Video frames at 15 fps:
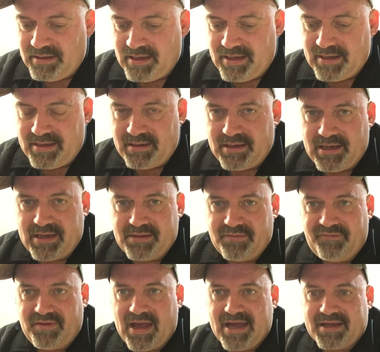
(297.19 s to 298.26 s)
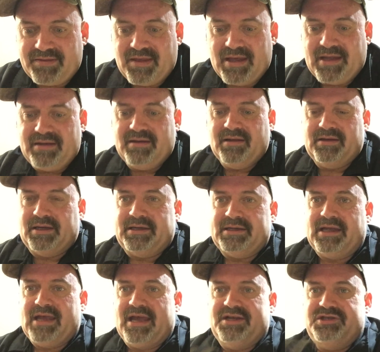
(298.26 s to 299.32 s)
and, and the fact that uh,
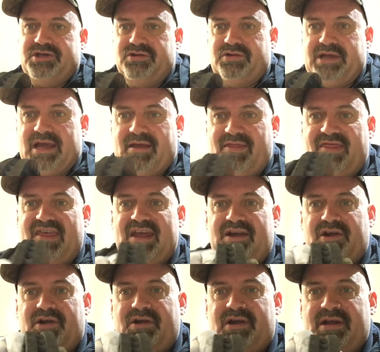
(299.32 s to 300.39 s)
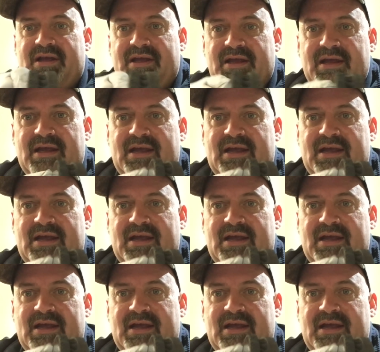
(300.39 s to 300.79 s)
as you get thinner,